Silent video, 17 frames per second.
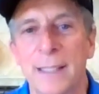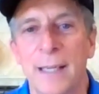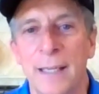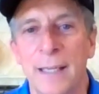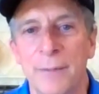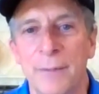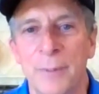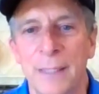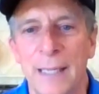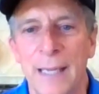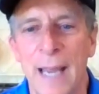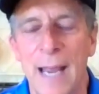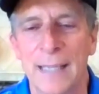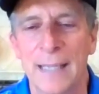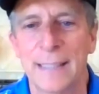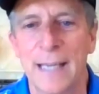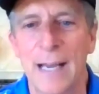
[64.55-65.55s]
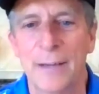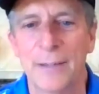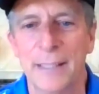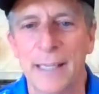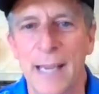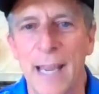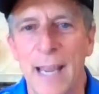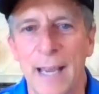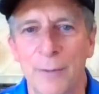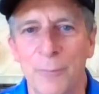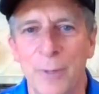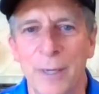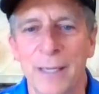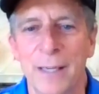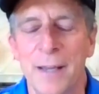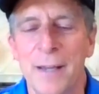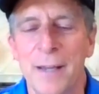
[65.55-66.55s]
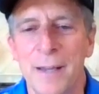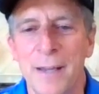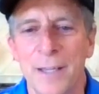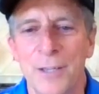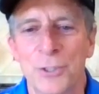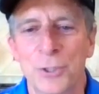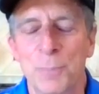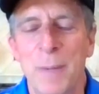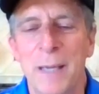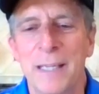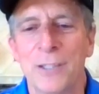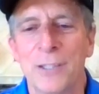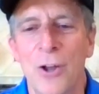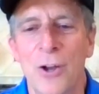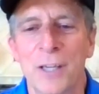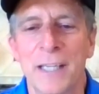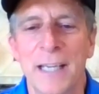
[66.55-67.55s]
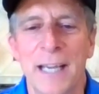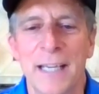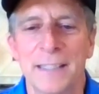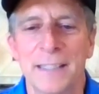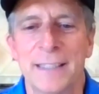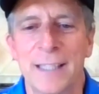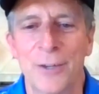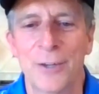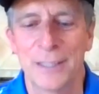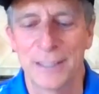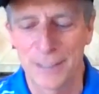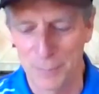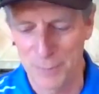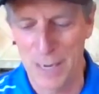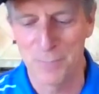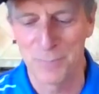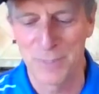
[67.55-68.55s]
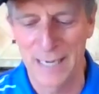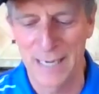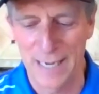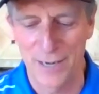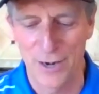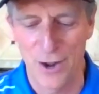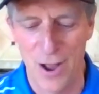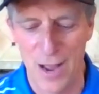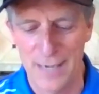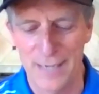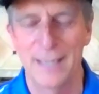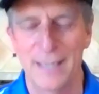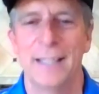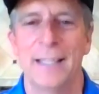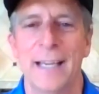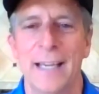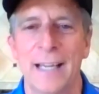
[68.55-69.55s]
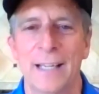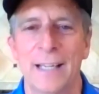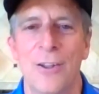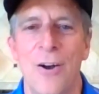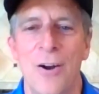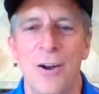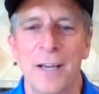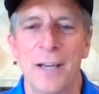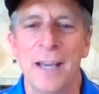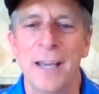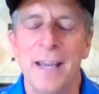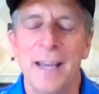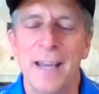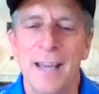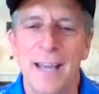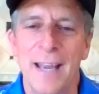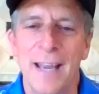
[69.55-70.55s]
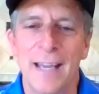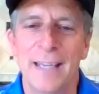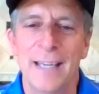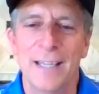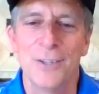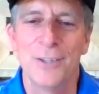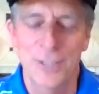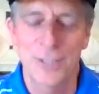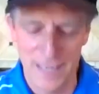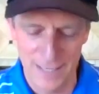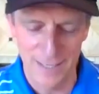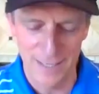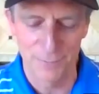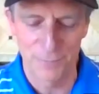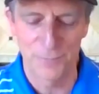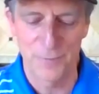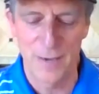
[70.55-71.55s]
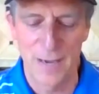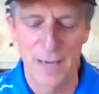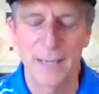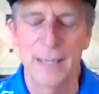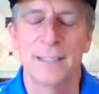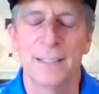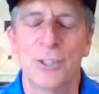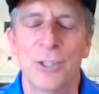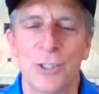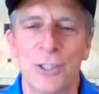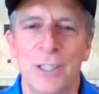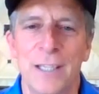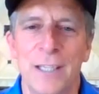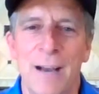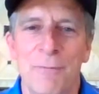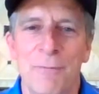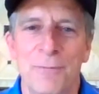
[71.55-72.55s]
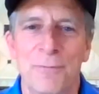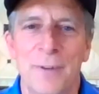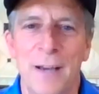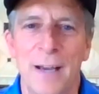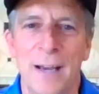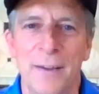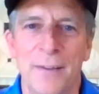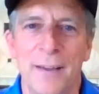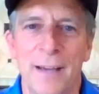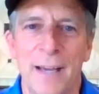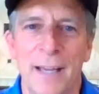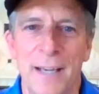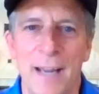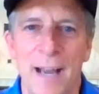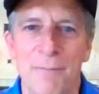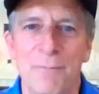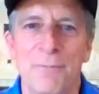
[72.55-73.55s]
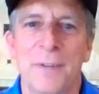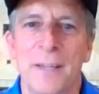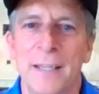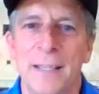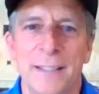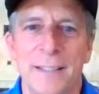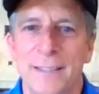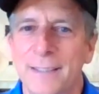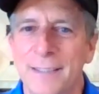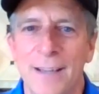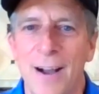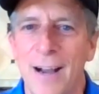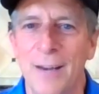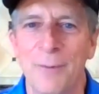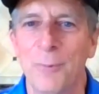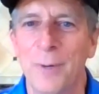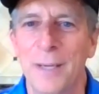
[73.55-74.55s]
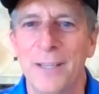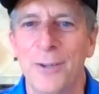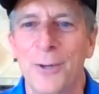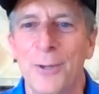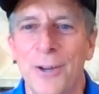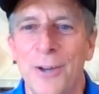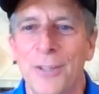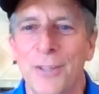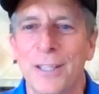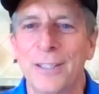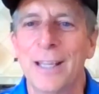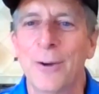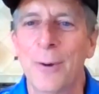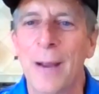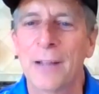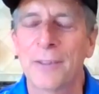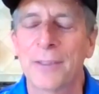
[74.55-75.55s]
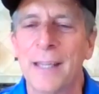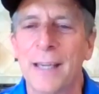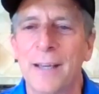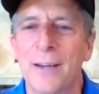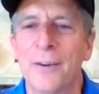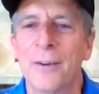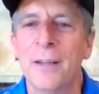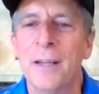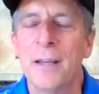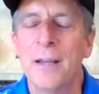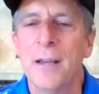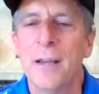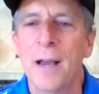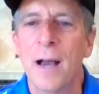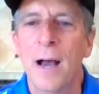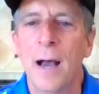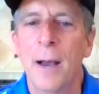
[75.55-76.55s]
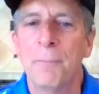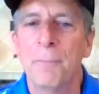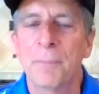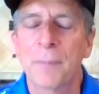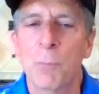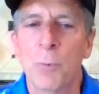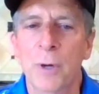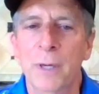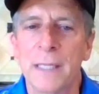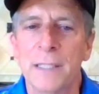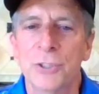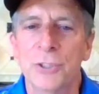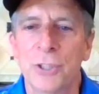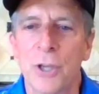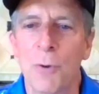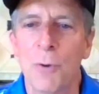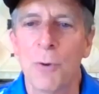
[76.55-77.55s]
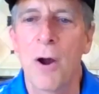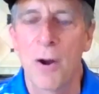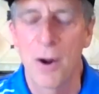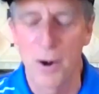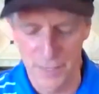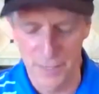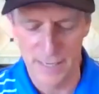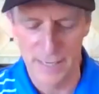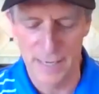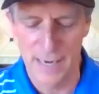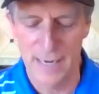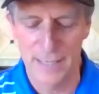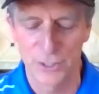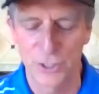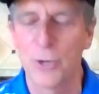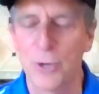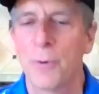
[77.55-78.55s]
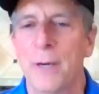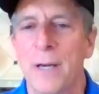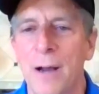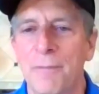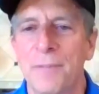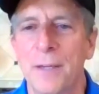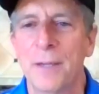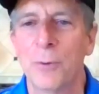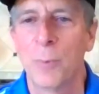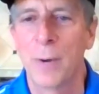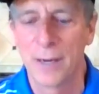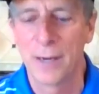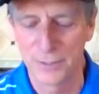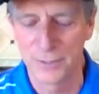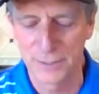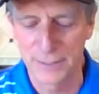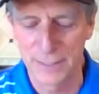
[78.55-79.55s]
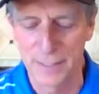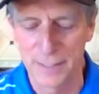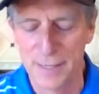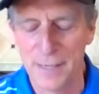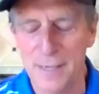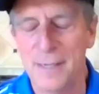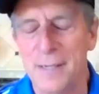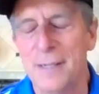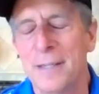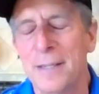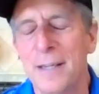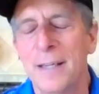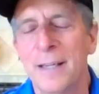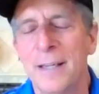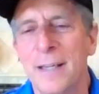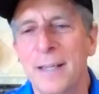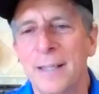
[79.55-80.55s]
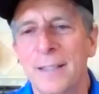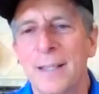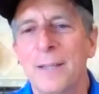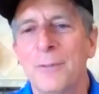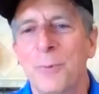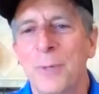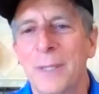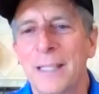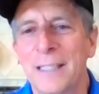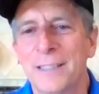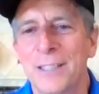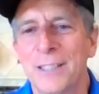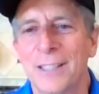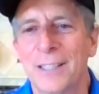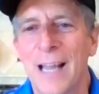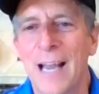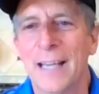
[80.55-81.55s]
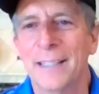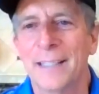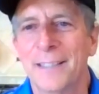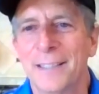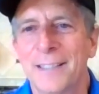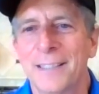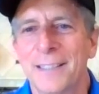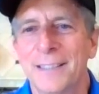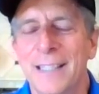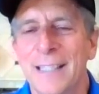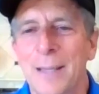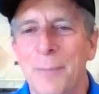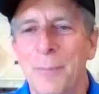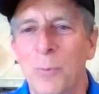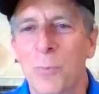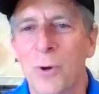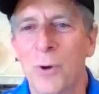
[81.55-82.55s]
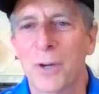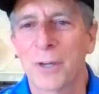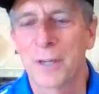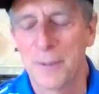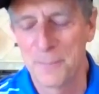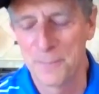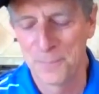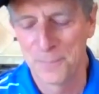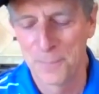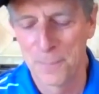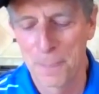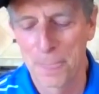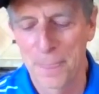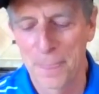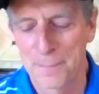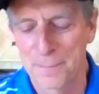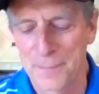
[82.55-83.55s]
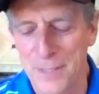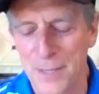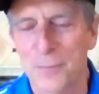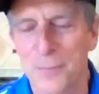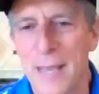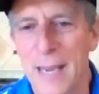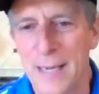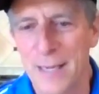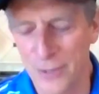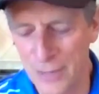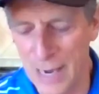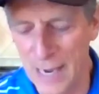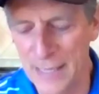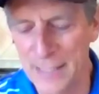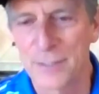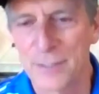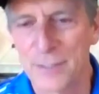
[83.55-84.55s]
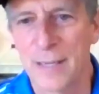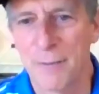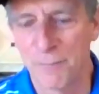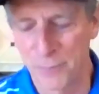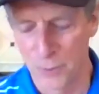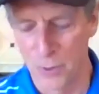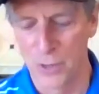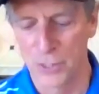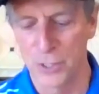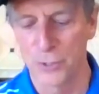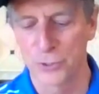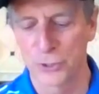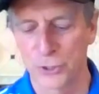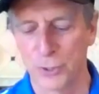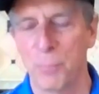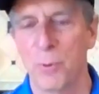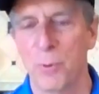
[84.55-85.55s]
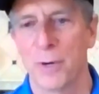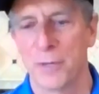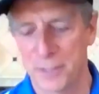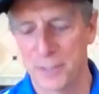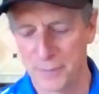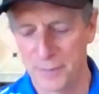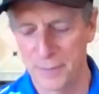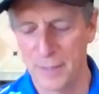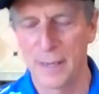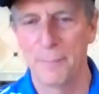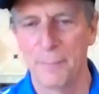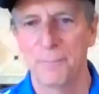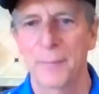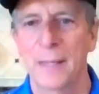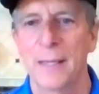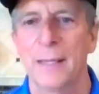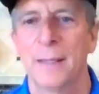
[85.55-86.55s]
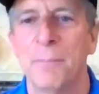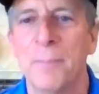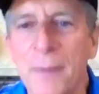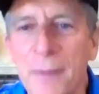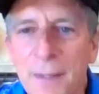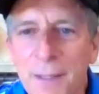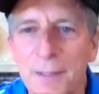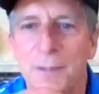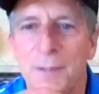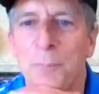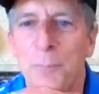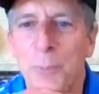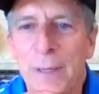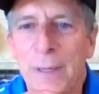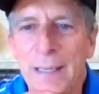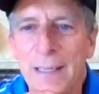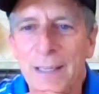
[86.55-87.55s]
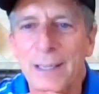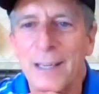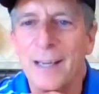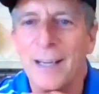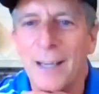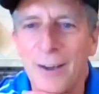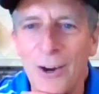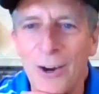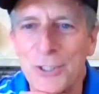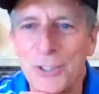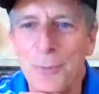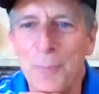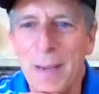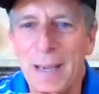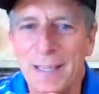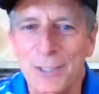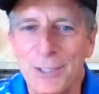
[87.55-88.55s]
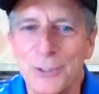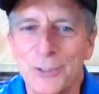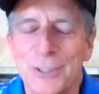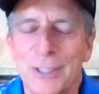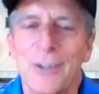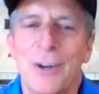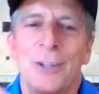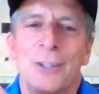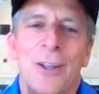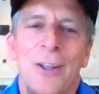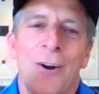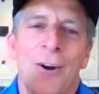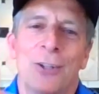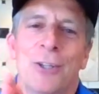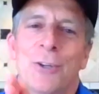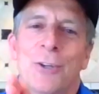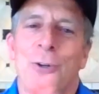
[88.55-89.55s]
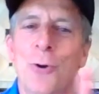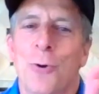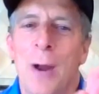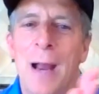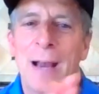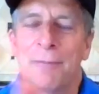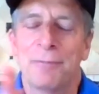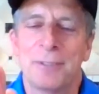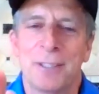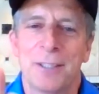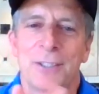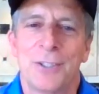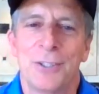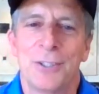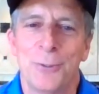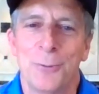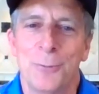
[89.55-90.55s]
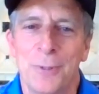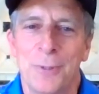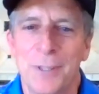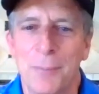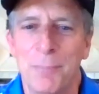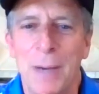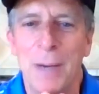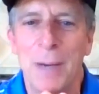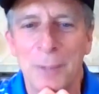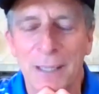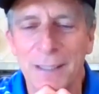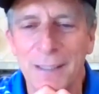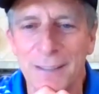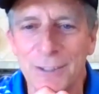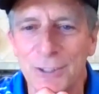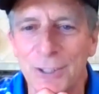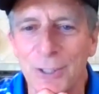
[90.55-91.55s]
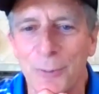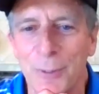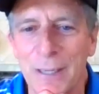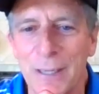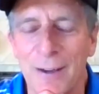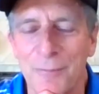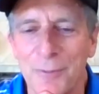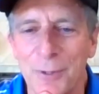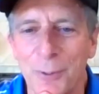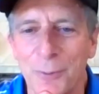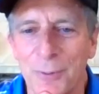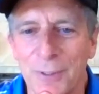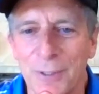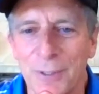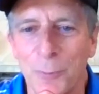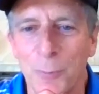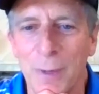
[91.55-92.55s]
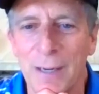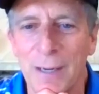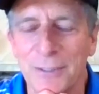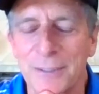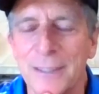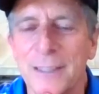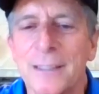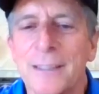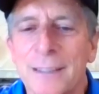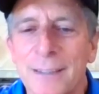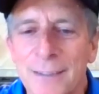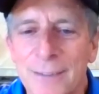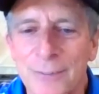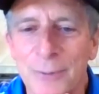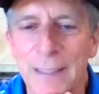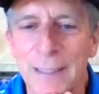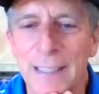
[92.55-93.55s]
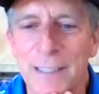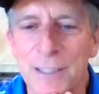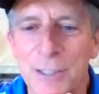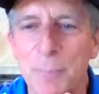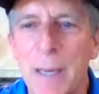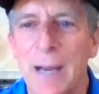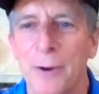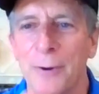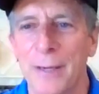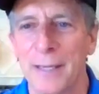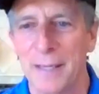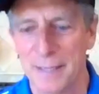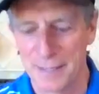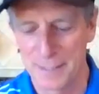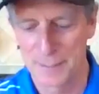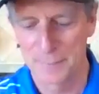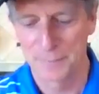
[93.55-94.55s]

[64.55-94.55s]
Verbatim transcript: It, it really has out in the cannery. You're spending long days there, and sometimes they get hot and they get long, and then you think if uh, is good enough, uh, enough, and it's not. When you know that they're out there um, working so hard and, and showing off their wares, and it, it really is a delight to see them at work. So thank you guys uh, for all your support um, in bringing uh, our tomatoes and all, all your craft to the public and showing off your, your wares. It's really inspiring.